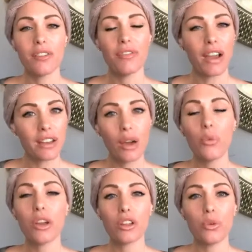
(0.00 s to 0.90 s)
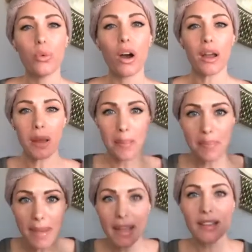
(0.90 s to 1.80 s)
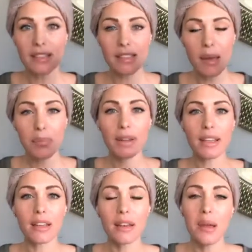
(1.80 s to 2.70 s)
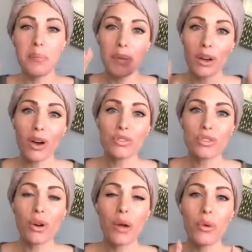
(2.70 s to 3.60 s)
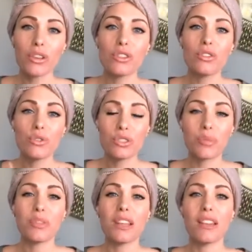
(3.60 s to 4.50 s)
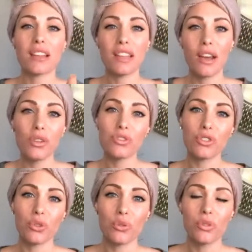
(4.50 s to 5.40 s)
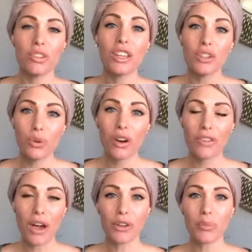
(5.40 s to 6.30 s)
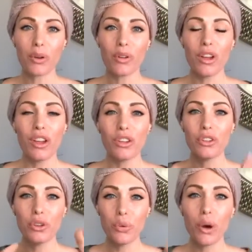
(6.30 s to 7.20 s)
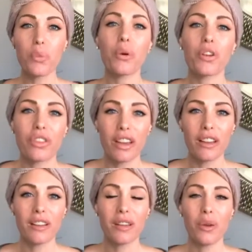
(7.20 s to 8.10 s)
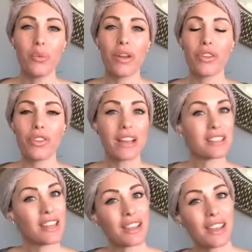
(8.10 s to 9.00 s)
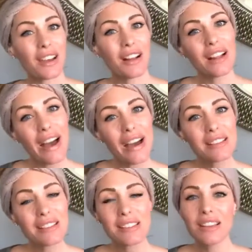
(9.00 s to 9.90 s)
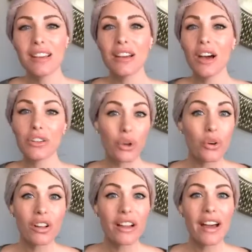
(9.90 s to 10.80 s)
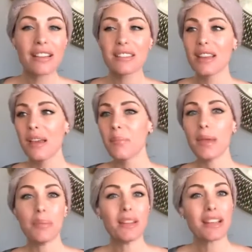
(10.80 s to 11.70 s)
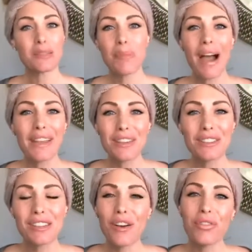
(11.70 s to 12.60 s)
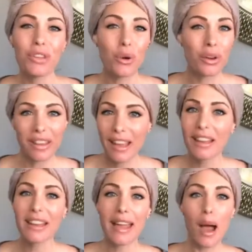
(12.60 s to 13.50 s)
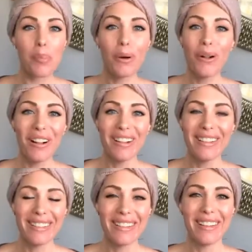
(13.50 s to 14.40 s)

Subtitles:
Find out what you want. Make a set plan. But also I want you to do something that tells you that you are valuable. You are worth it. Whether that's taking a class, a yoga class, maybe that's buying yourself the organic apple.